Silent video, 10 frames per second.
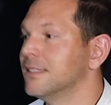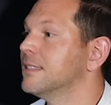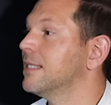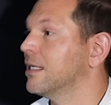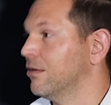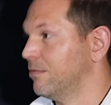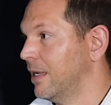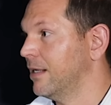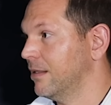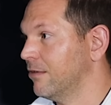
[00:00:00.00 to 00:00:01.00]
stick of
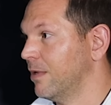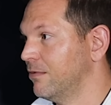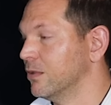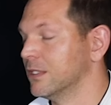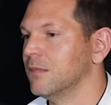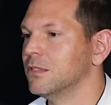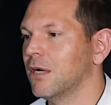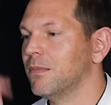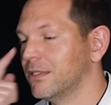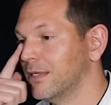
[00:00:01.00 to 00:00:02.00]
my full-time job,